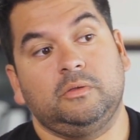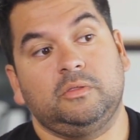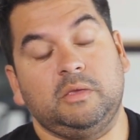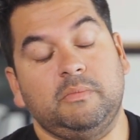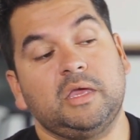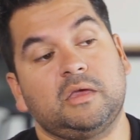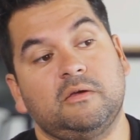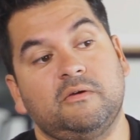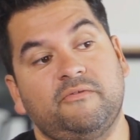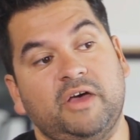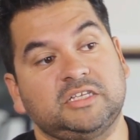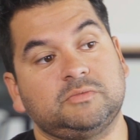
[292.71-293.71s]
They make
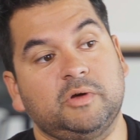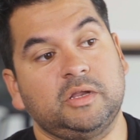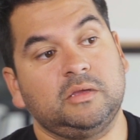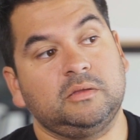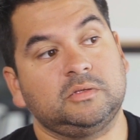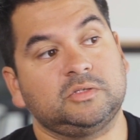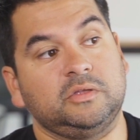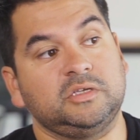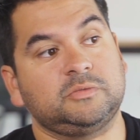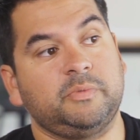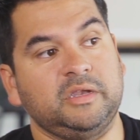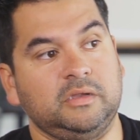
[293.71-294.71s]
fast money, so they
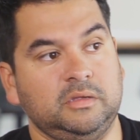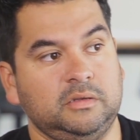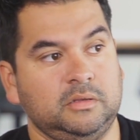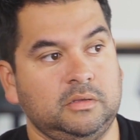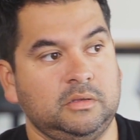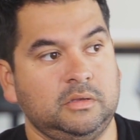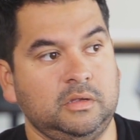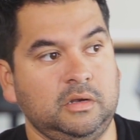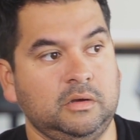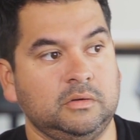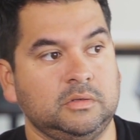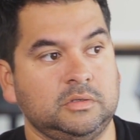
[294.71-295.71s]
spend it,
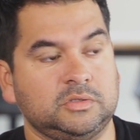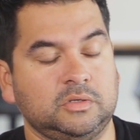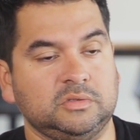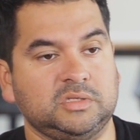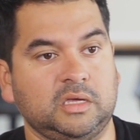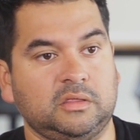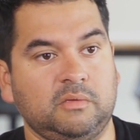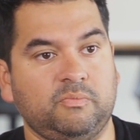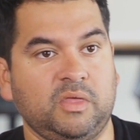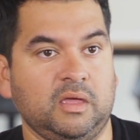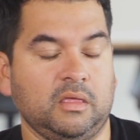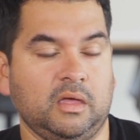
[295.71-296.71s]
So it's they
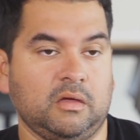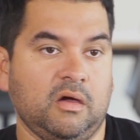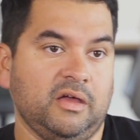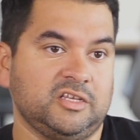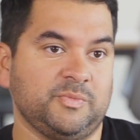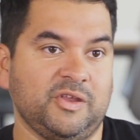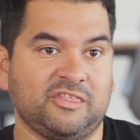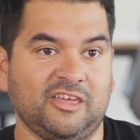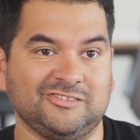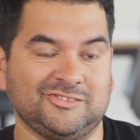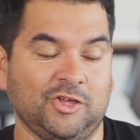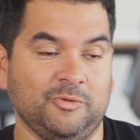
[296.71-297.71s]
think oh, I just made
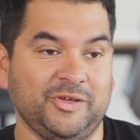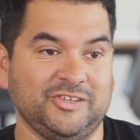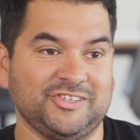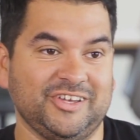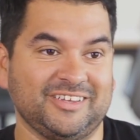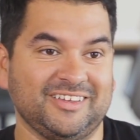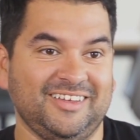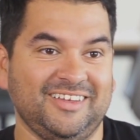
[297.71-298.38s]
$1,000 paycheck.